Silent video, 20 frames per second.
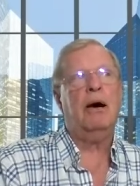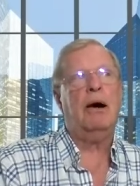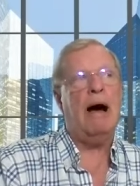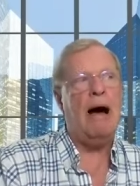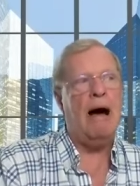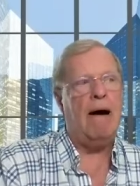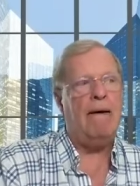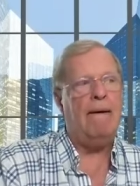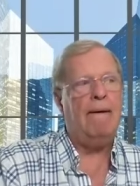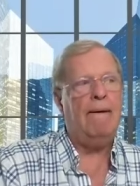
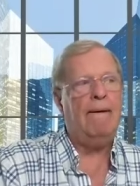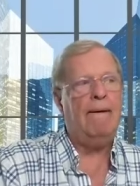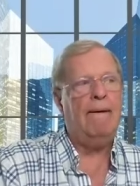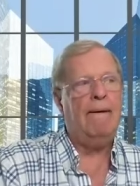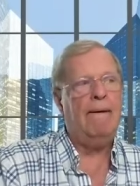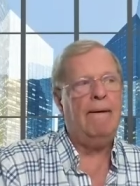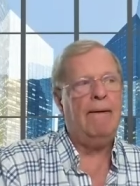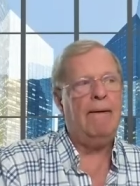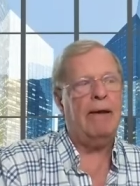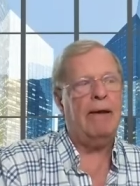huh,
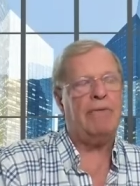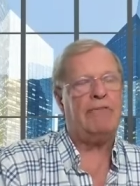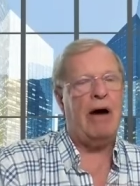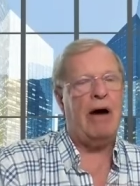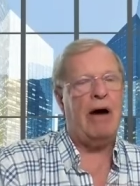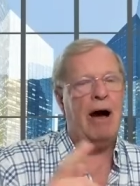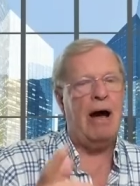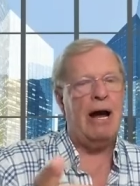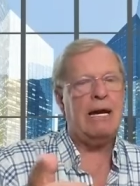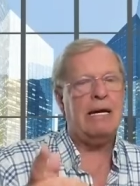if
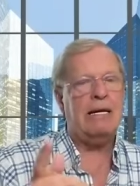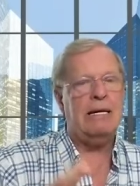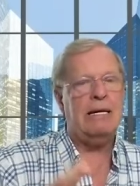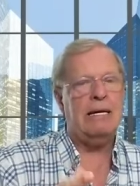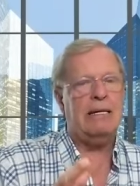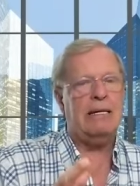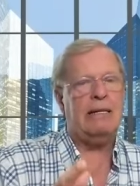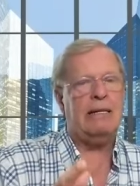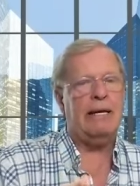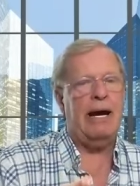I
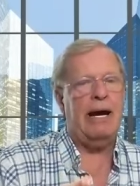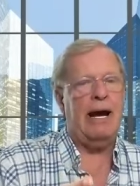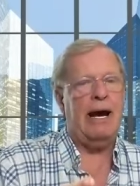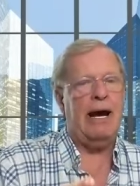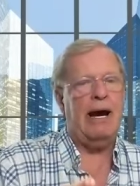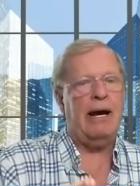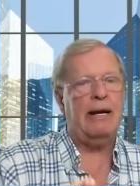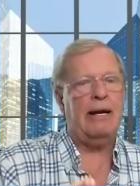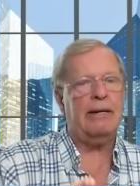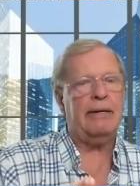need
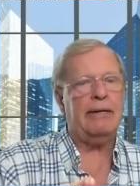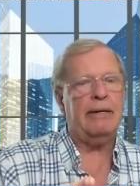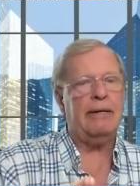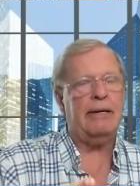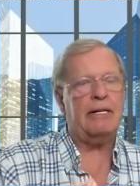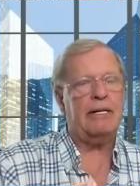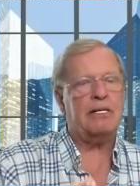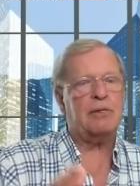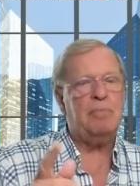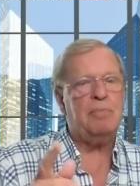that,
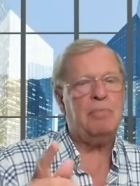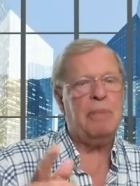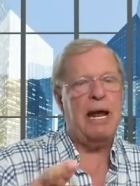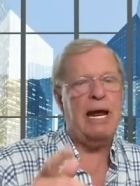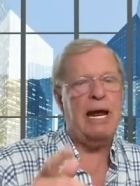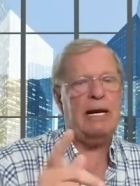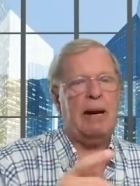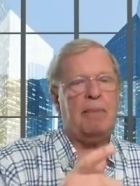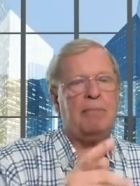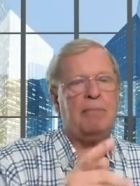and it's
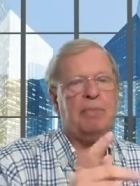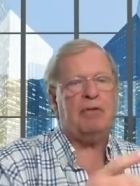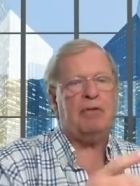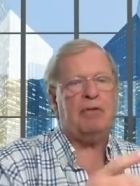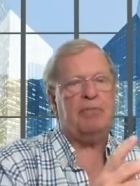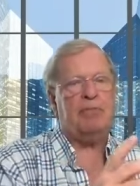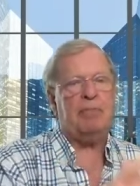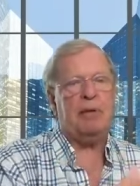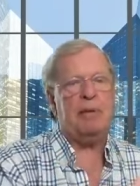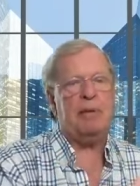made up
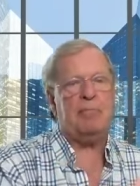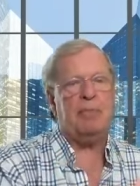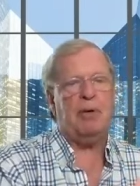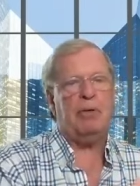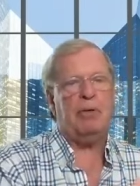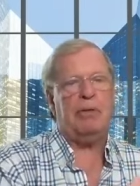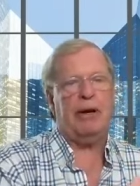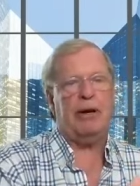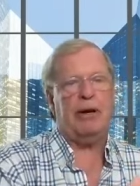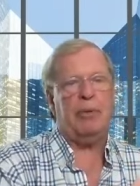of
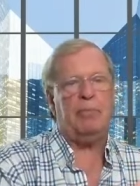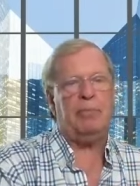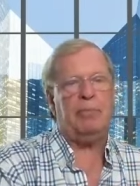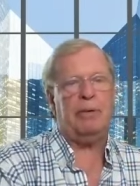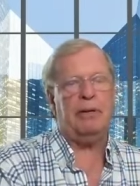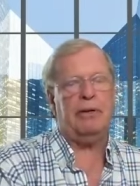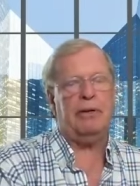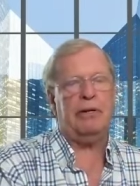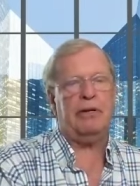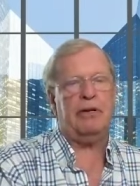people that are
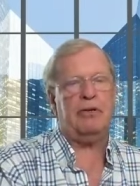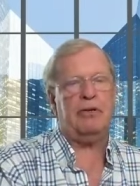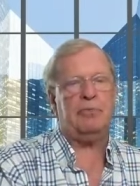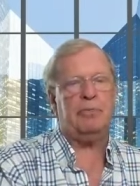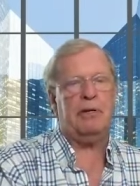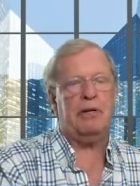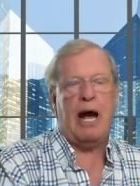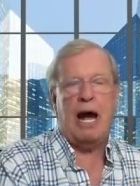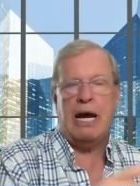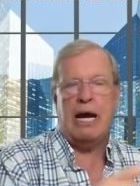building this
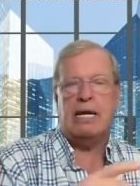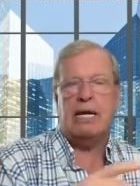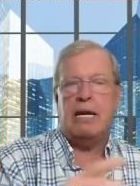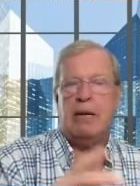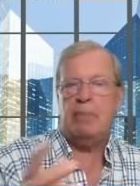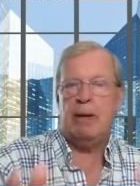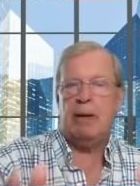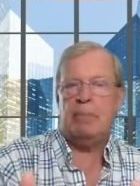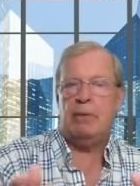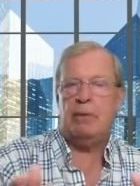business, I
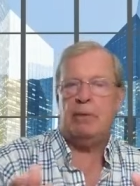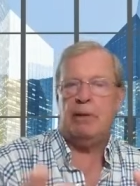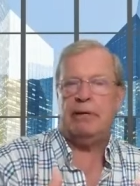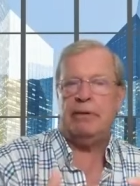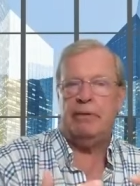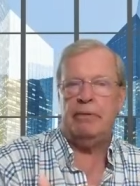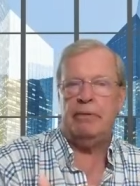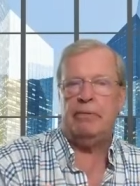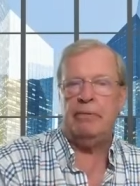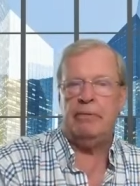need people that
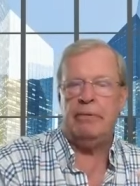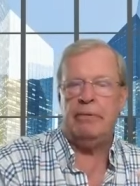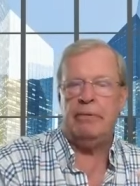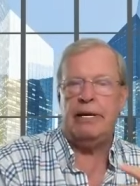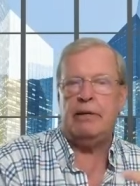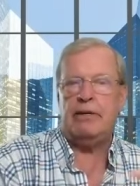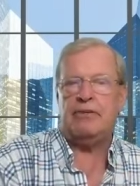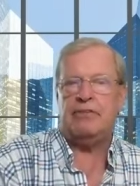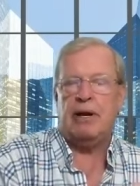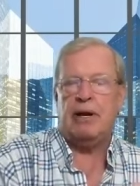
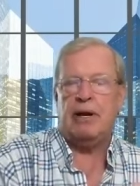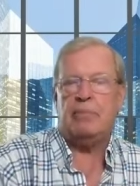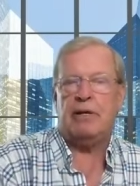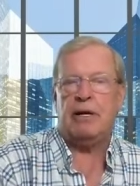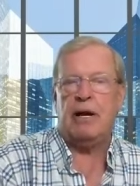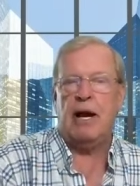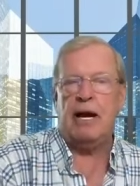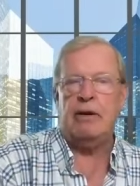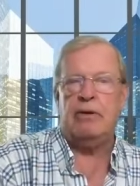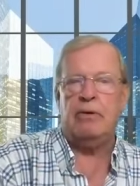need the same
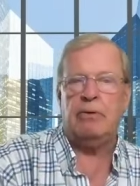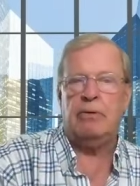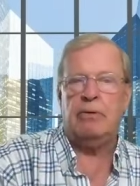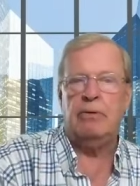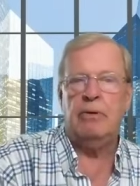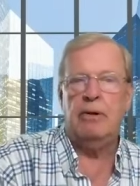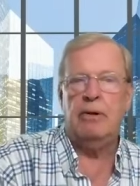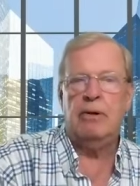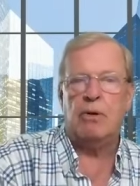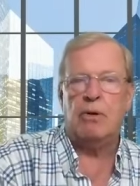thing I do
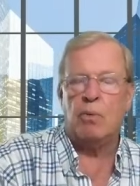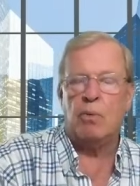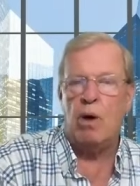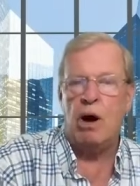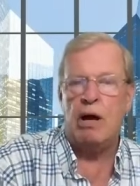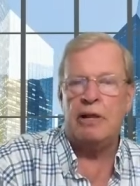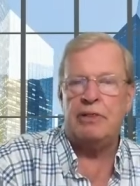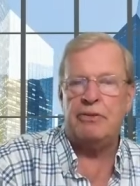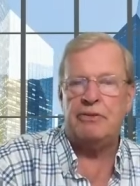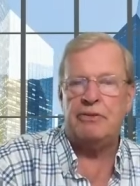or
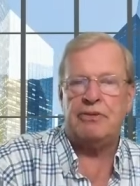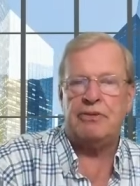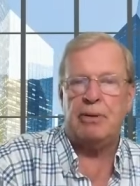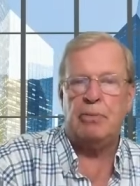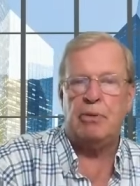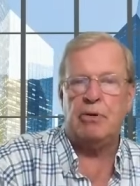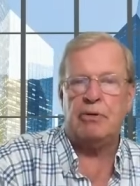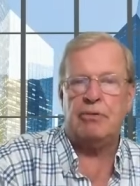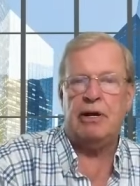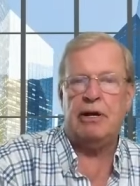want
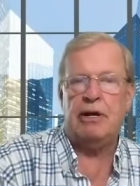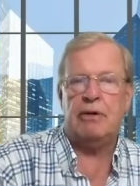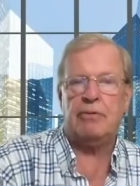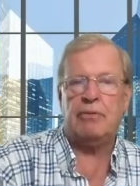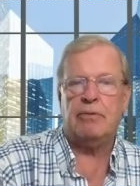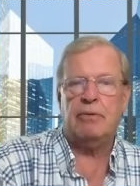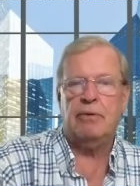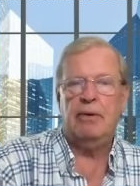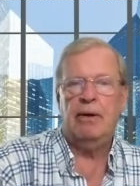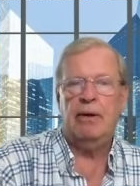similar
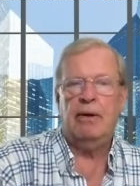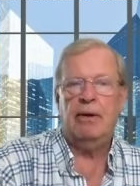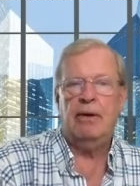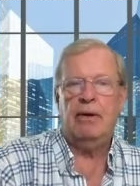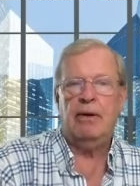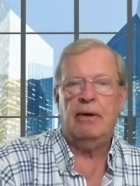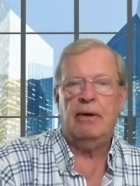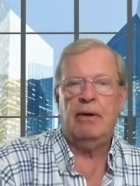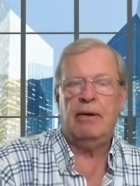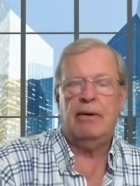things.
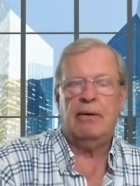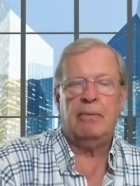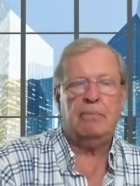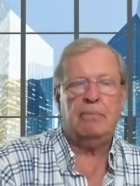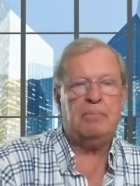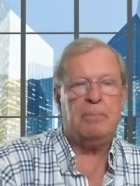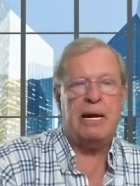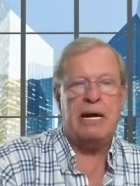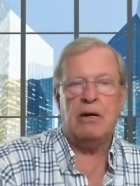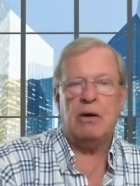
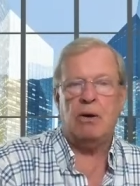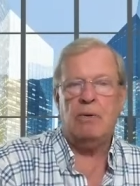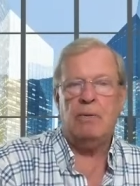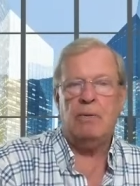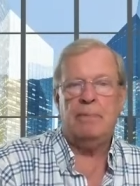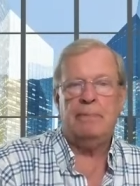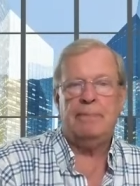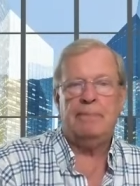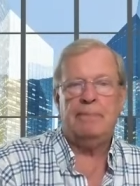Bingo.